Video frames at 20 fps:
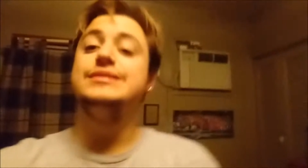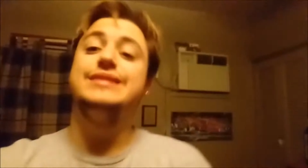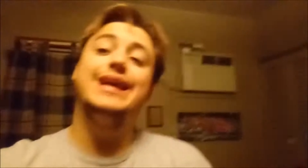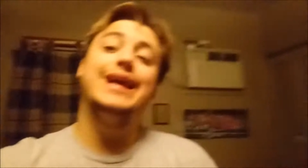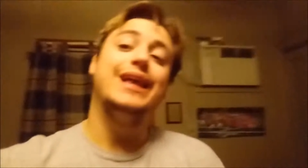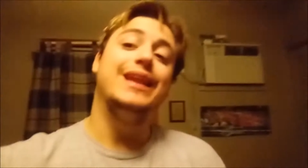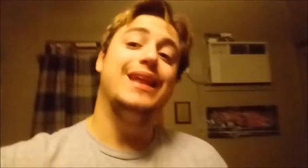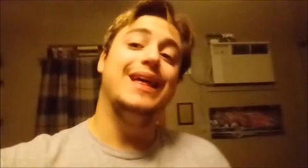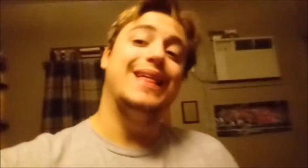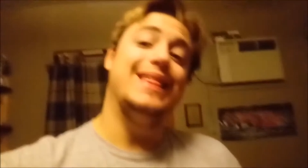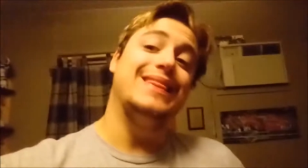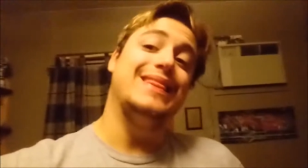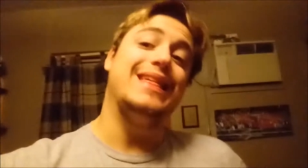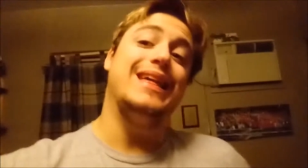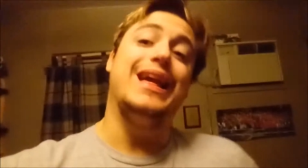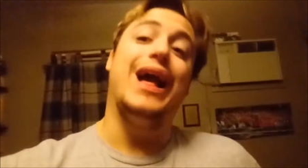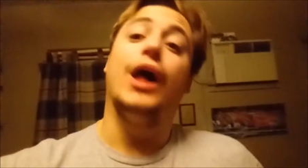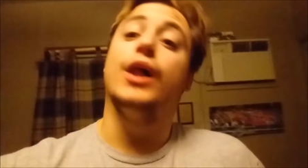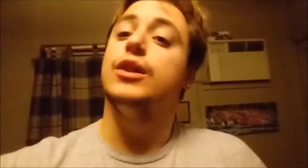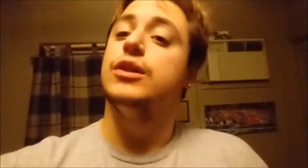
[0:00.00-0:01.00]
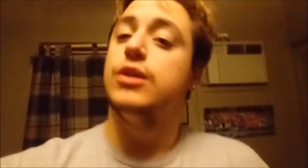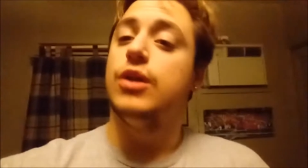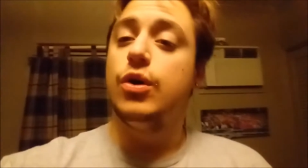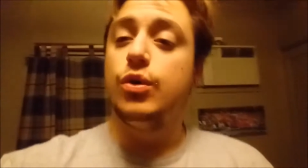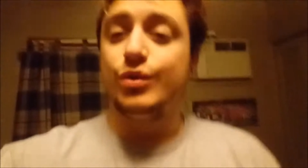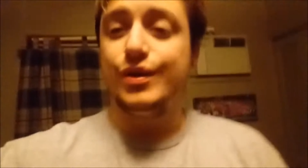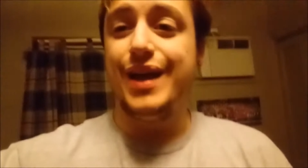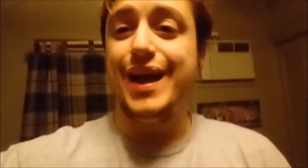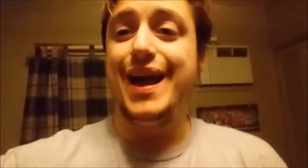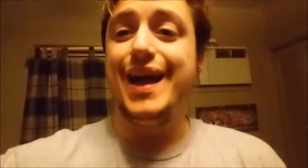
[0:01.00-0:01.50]
Then the
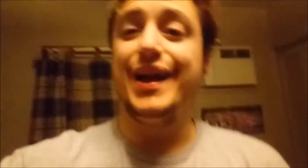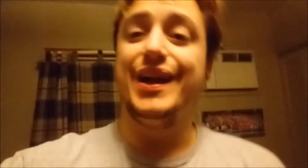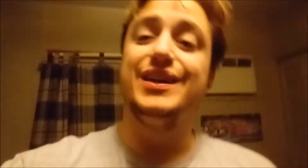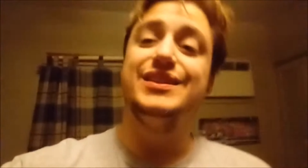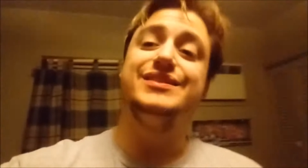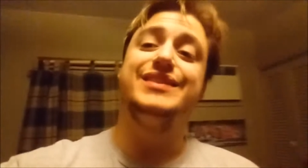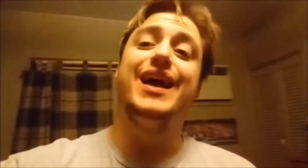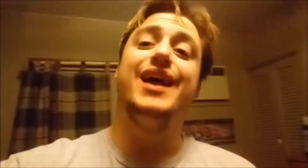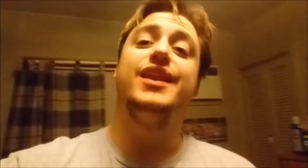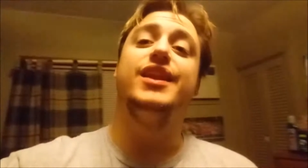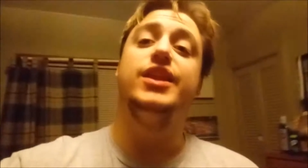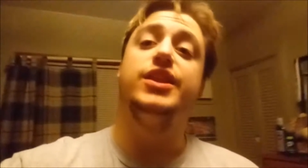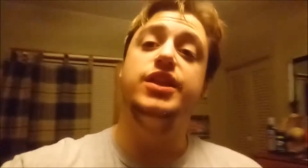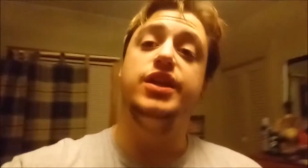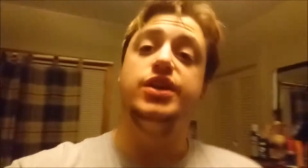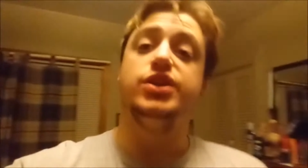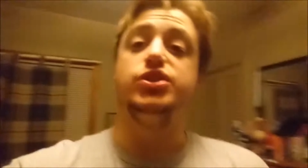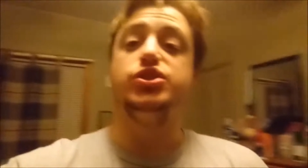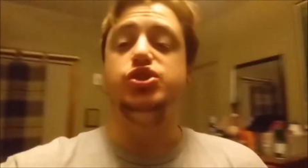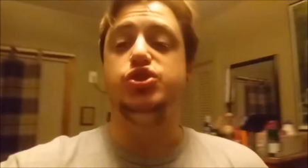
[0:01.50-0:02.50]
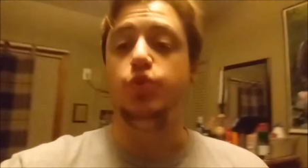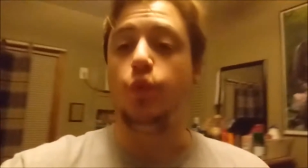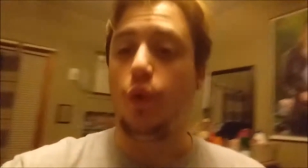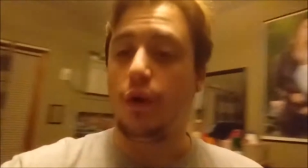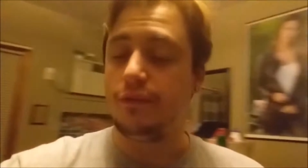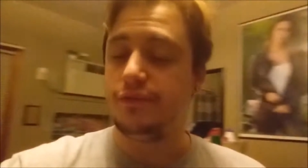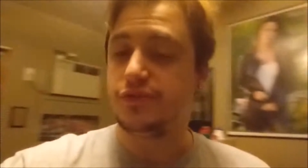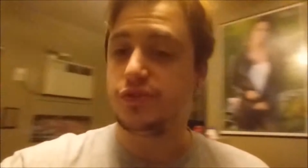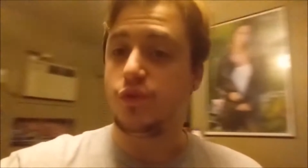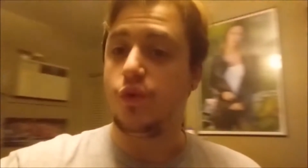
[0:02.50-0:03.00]
Logang. Then the
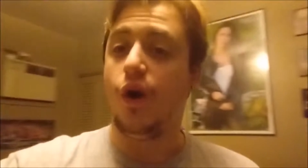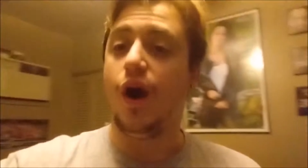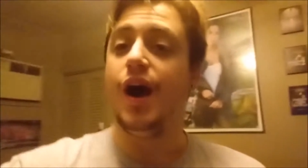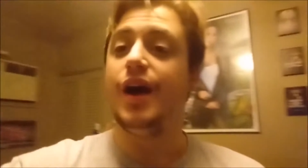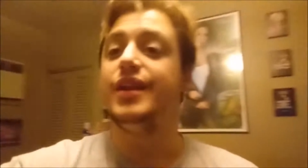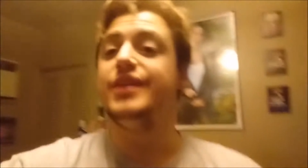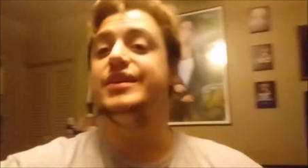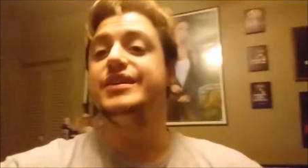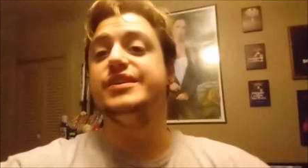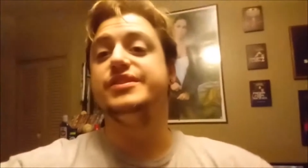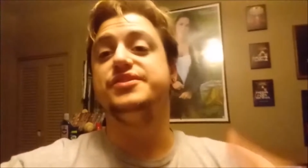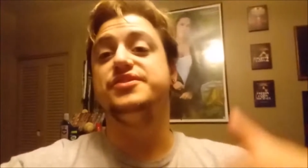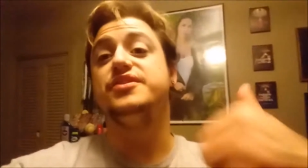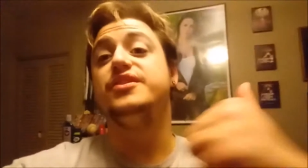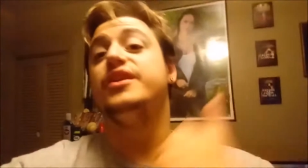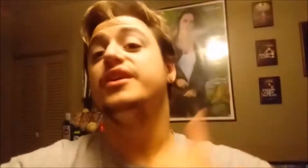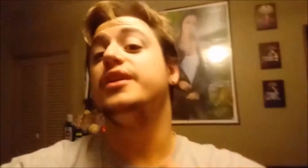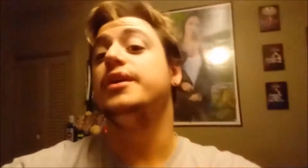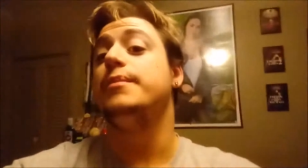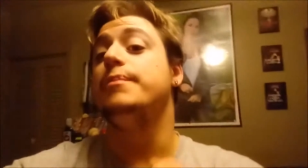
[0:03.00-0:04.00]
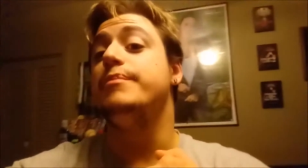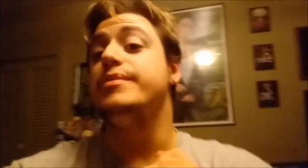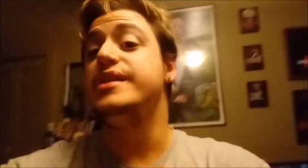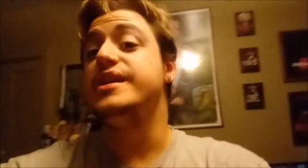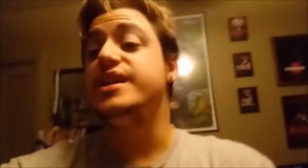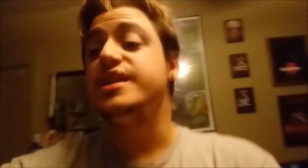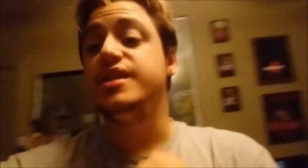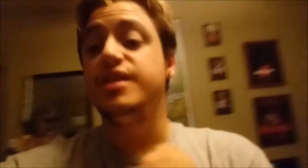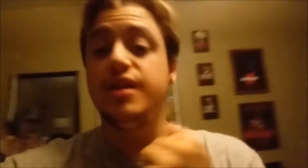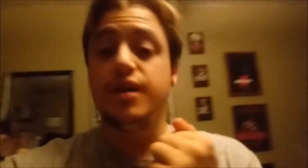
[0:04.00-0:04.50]
Dwarf Squad is gonna
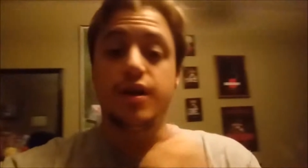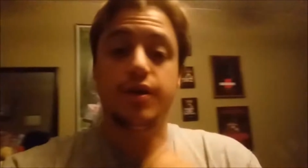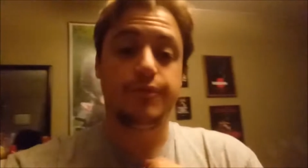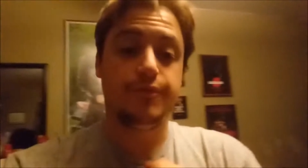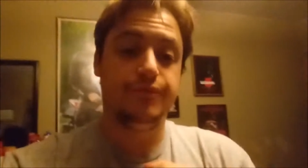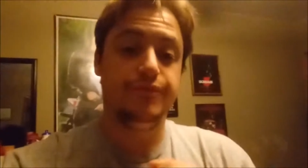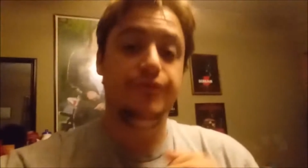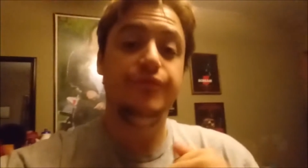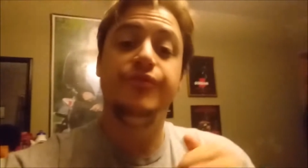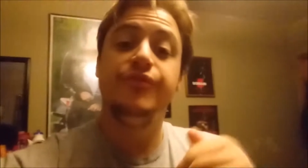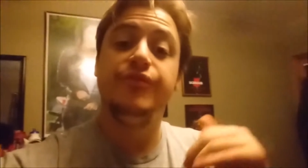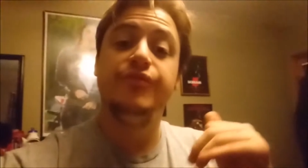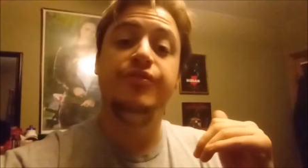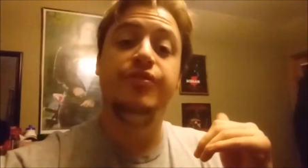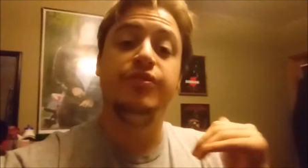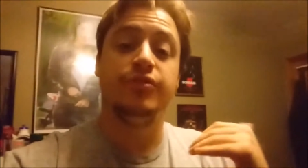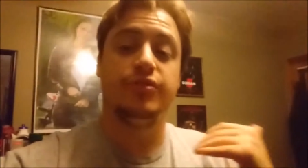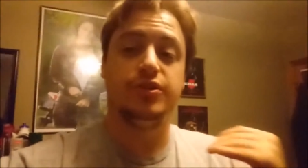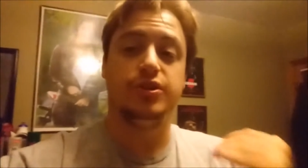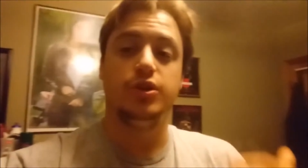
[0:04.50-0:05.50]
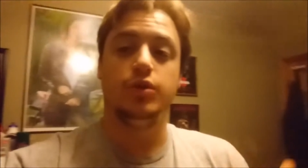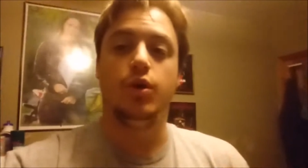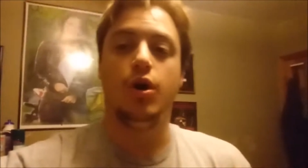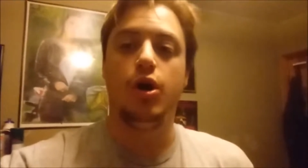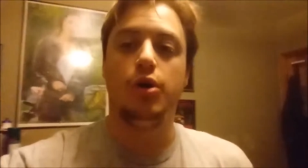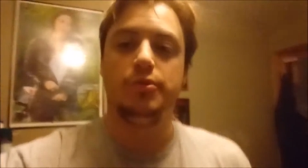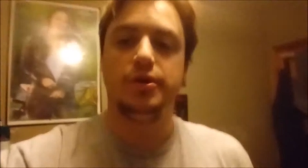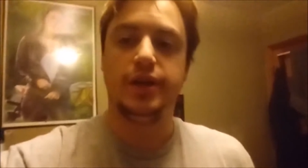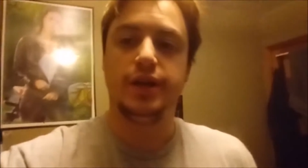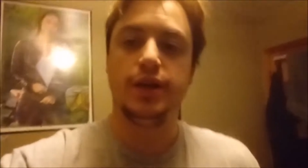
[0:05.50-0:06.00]
be there for you,
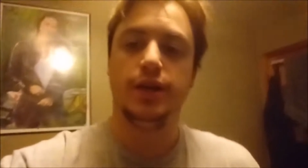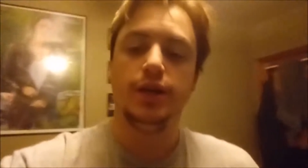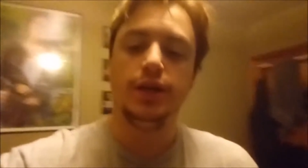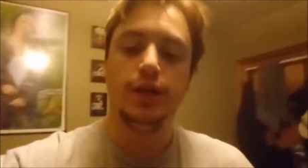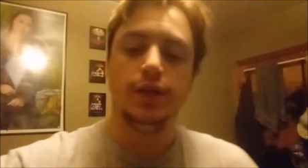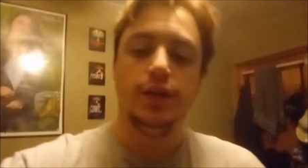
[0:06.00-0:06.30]
homie.